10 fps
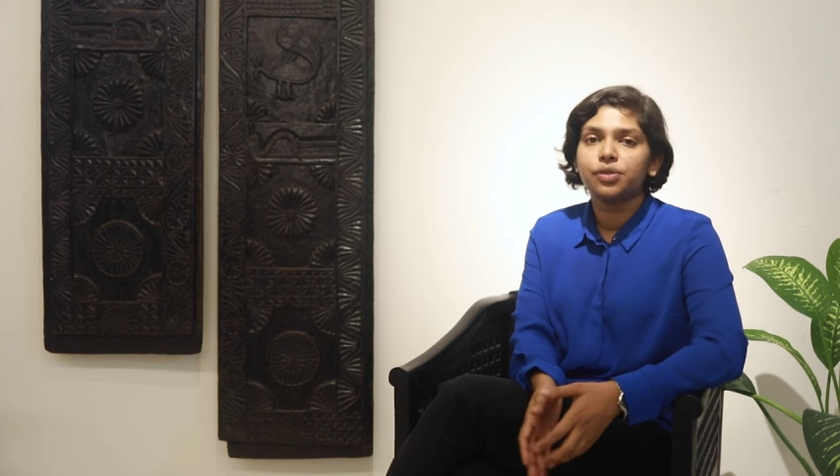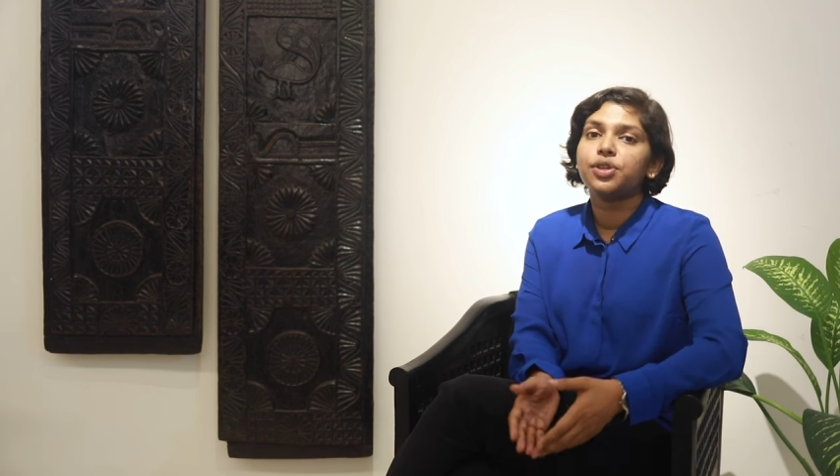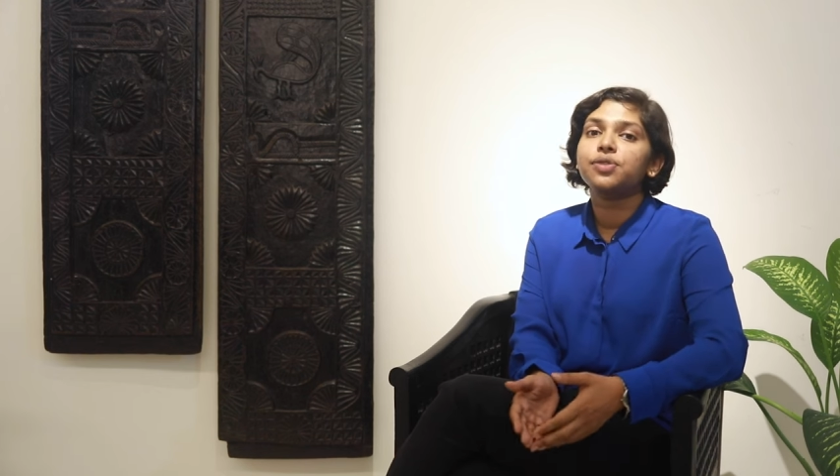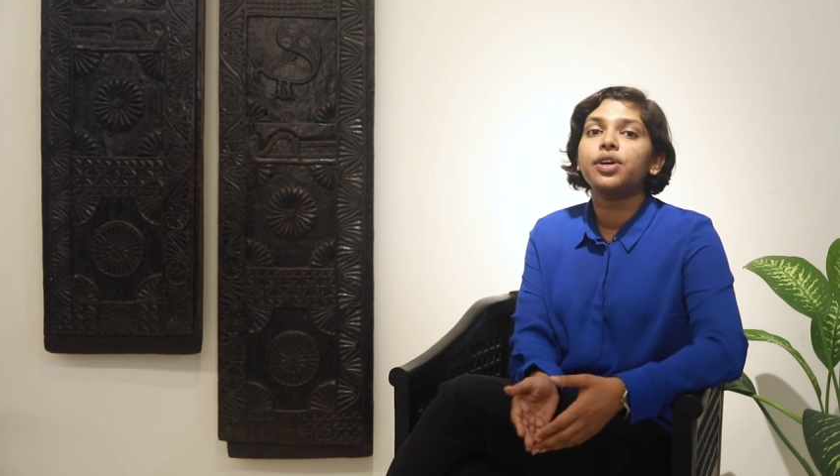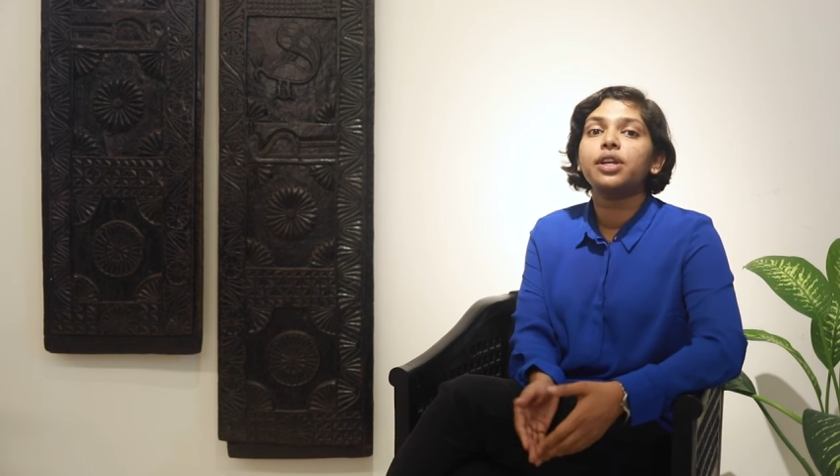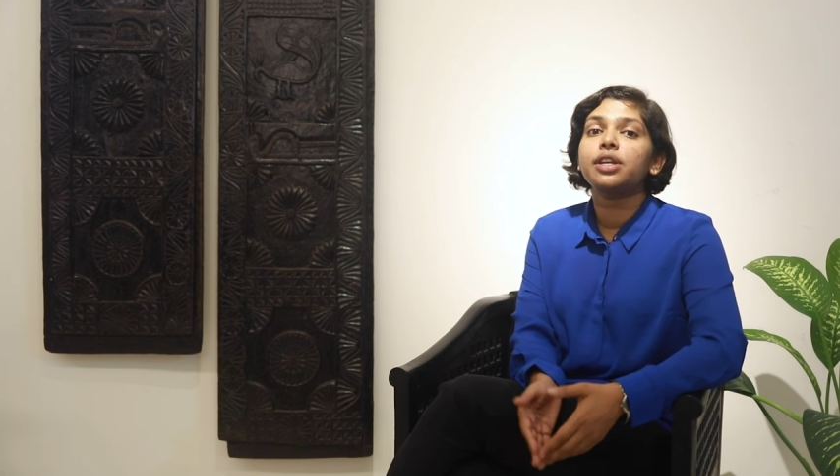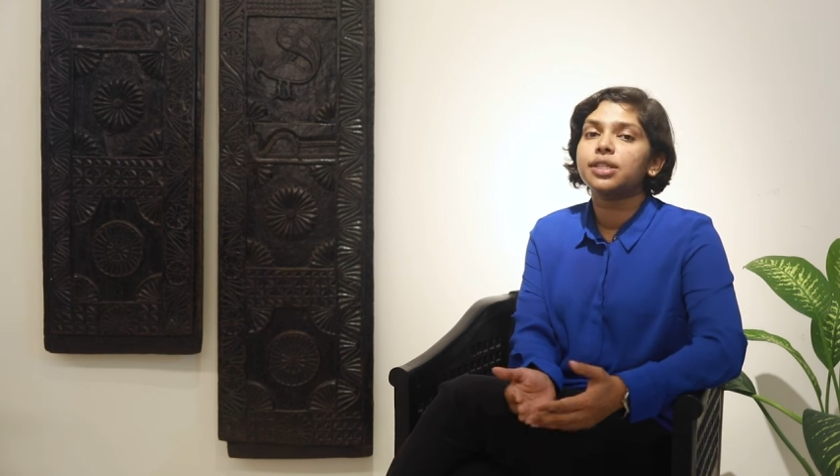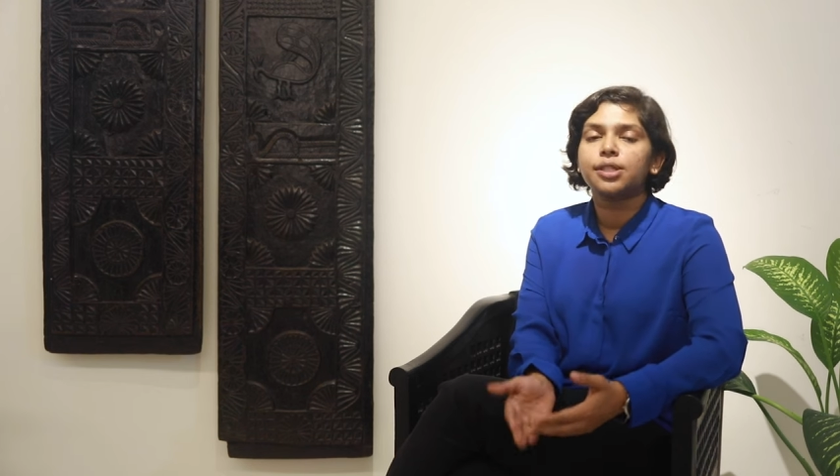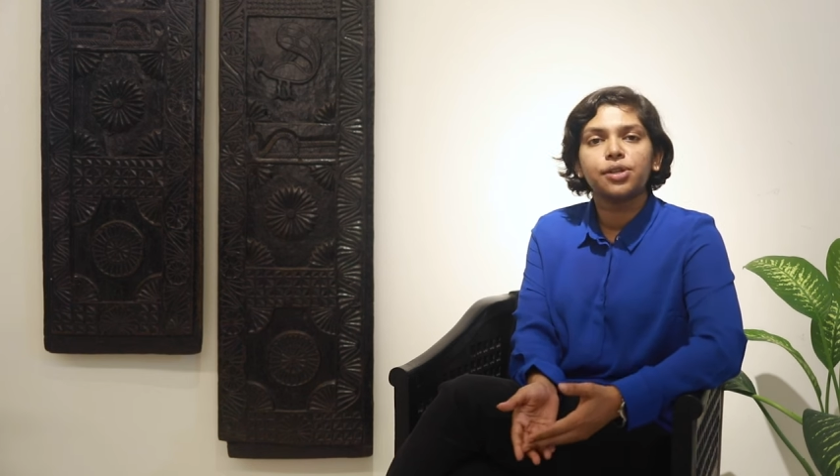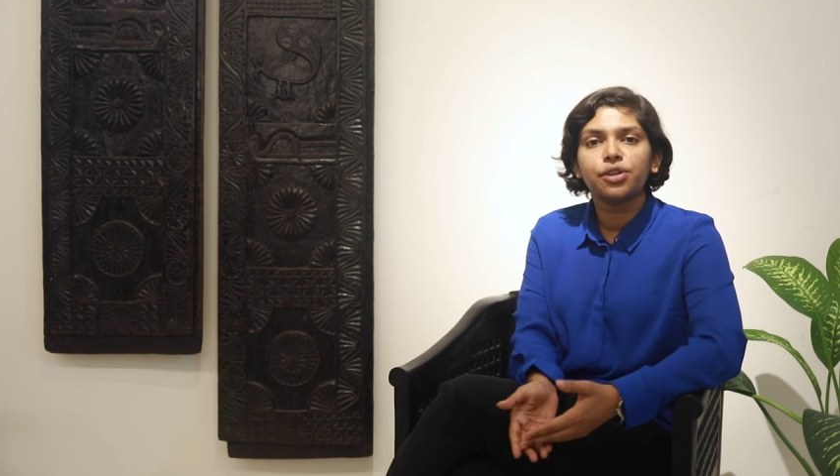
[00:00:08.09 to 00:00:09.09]
it was very
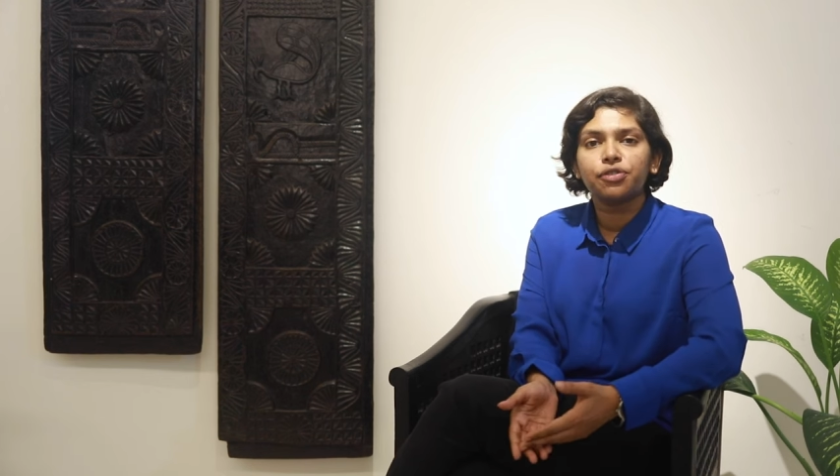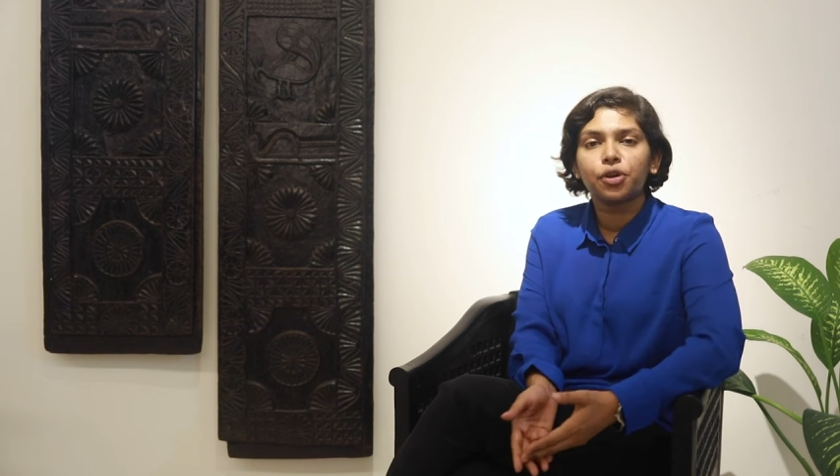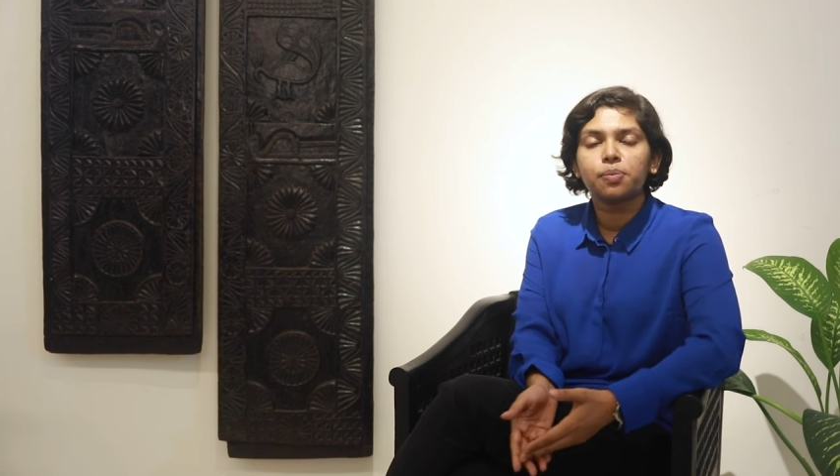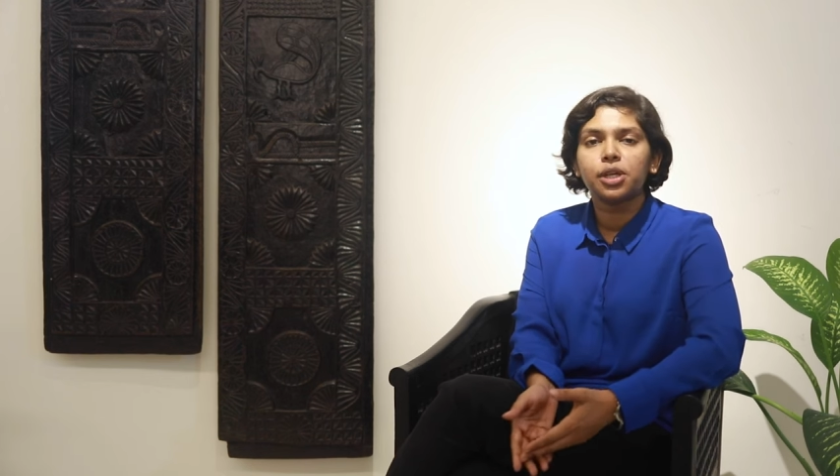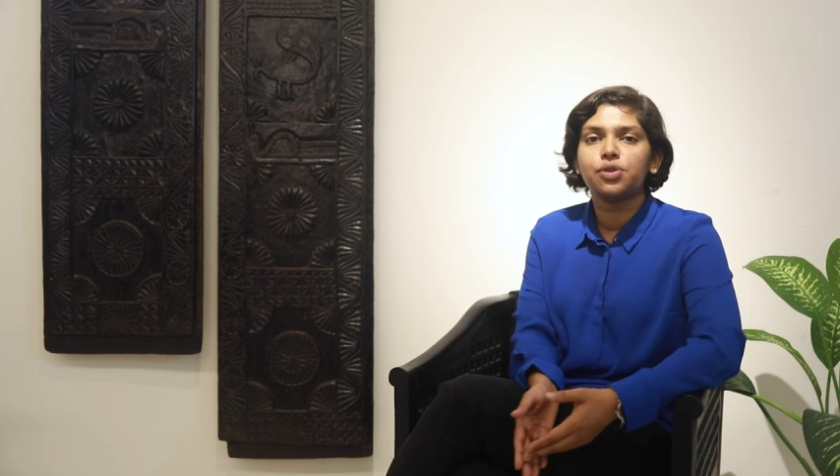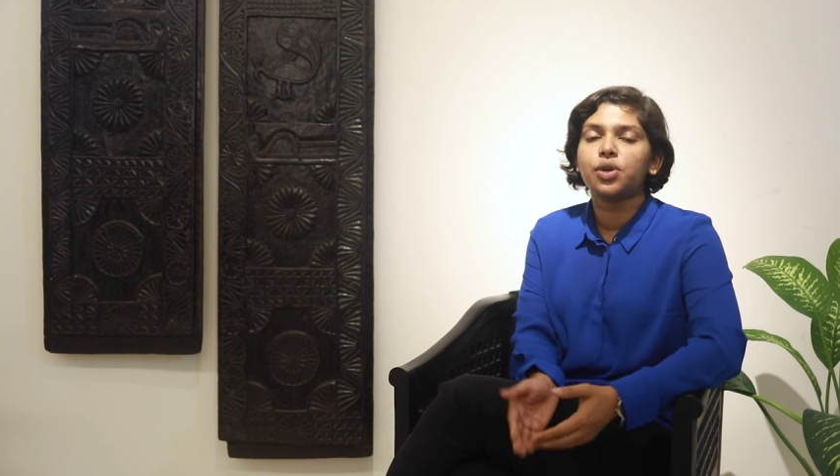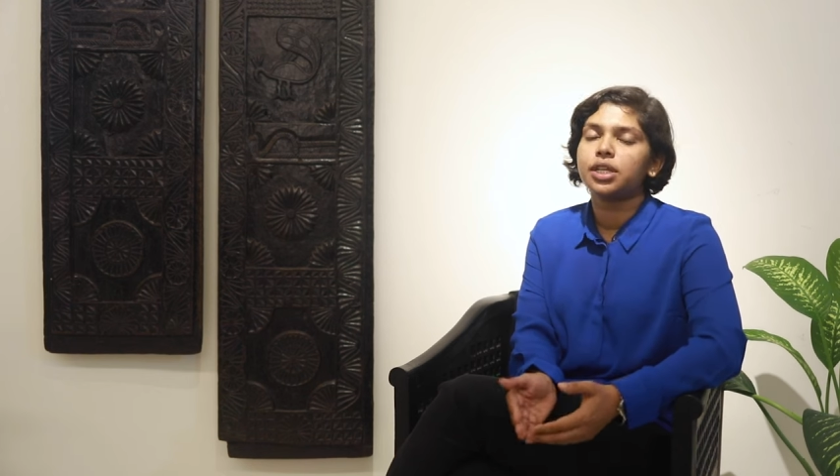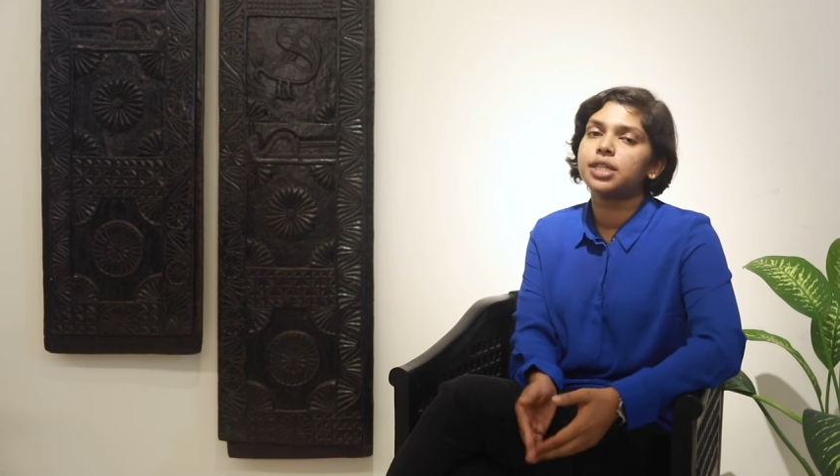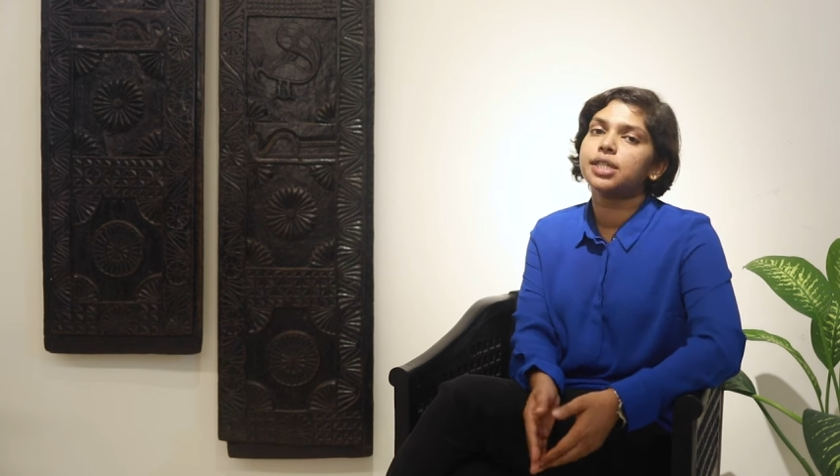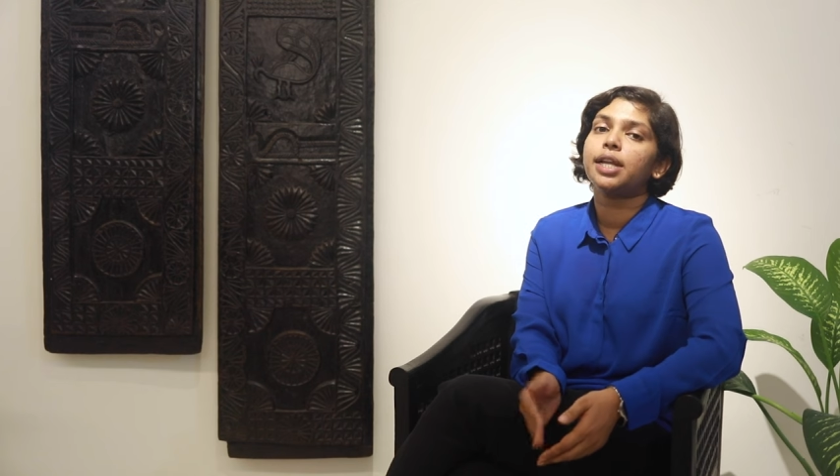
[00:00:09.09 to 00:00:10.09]
necessary for me to
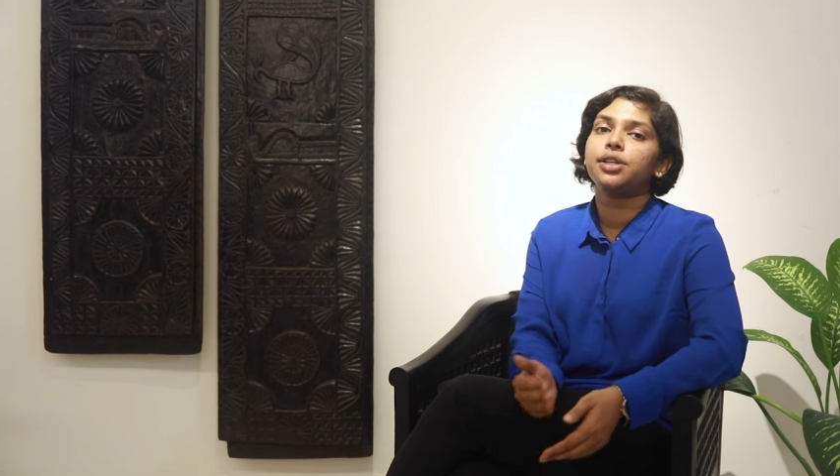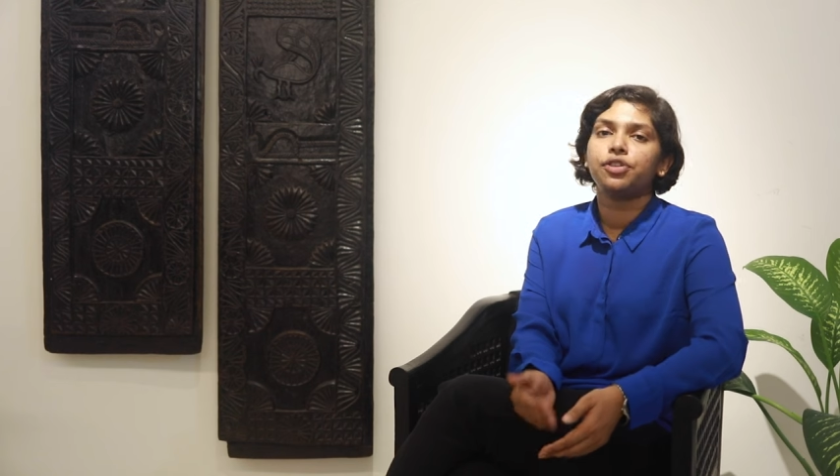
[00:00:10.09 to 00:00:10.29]
understand